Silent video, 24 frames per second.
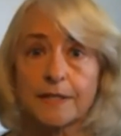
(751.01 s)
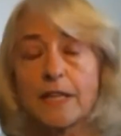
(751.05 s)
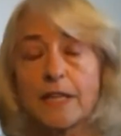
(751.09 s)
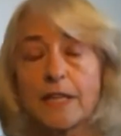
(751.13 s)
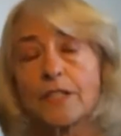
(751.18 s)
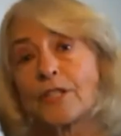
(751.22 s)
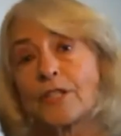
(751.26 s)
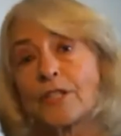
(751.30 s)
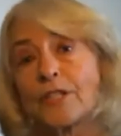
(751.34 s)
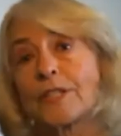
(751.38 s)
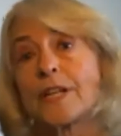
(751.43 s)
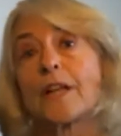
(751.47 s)
They
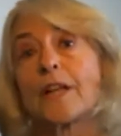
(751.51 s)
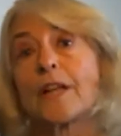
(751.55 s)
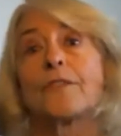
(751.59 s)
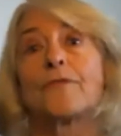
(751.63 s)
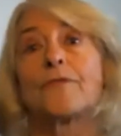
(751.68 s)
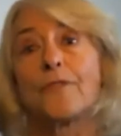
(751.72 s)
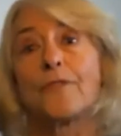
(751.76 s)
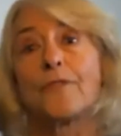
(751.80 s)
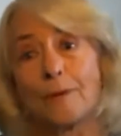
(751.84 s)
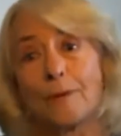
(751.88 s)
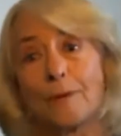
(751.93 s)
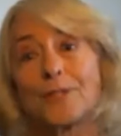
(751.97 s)
just tell the
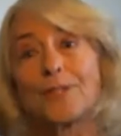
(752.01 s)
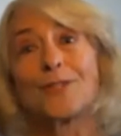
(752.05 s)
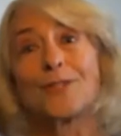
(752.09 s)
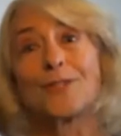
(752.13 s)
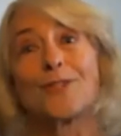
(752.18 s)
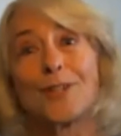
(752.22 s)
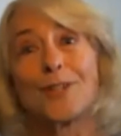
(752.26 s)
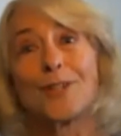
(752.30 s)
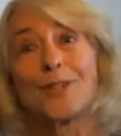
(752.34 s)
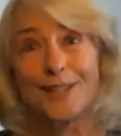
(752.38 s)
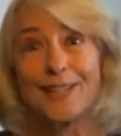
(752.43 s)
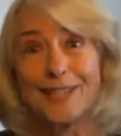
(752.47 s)

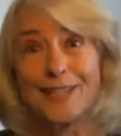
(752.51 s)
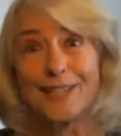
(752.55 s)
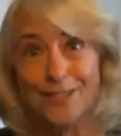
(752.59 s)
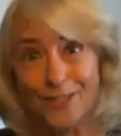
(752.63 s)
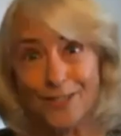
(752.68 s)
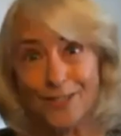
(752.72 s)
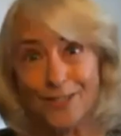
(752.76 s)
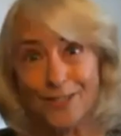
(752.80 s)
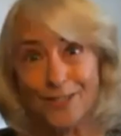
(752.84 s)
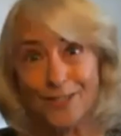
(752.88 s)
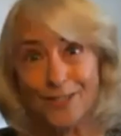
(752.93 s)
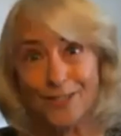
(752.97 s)
pharmaceutical
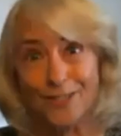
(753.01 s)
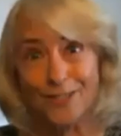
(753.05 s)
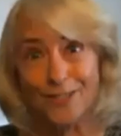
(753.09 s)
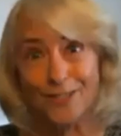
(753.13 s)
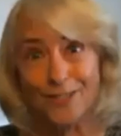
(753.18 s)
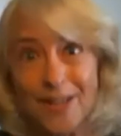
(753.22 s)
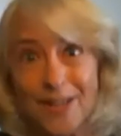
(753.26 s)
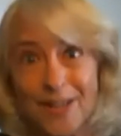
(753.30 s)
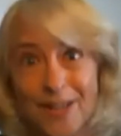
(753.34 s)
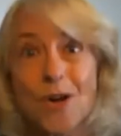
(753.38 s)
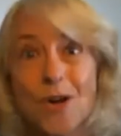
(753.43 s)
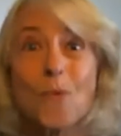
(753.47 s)
industry
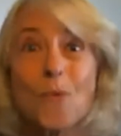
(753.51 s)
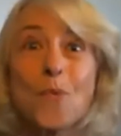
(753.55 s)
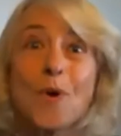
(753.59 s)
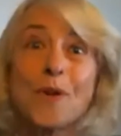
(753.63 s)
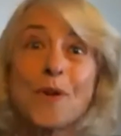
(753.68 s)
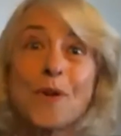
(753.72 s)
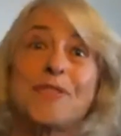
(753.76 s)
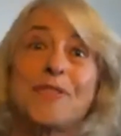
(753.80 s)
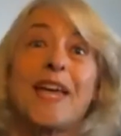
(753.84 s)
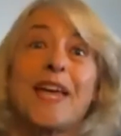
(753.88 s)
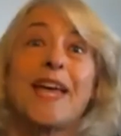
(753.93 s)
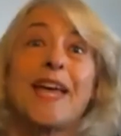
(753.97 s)

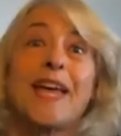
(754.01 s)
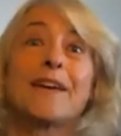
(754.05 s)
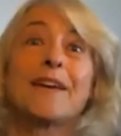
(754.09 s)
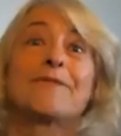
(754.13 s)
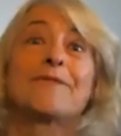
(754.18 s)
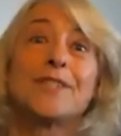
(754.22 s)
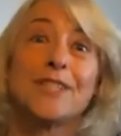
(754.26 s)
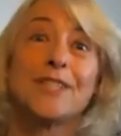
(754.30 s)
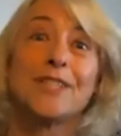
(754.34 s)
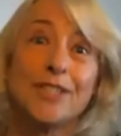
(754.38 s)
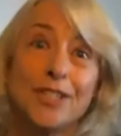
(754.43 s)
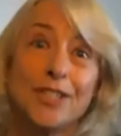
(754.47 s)
what they have
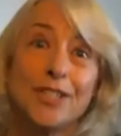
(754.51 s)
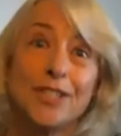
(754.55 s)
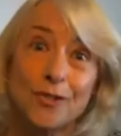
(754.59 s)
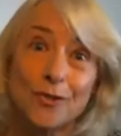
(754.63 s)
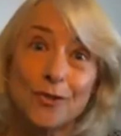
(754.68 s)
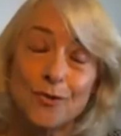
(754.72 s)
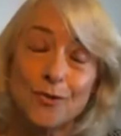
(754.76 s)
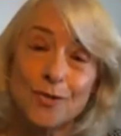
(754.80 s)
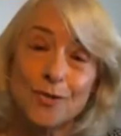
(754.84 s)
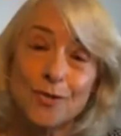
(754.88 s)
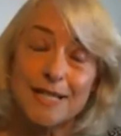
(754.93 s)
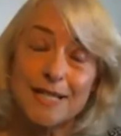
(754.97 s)
to
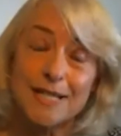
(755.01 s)
do.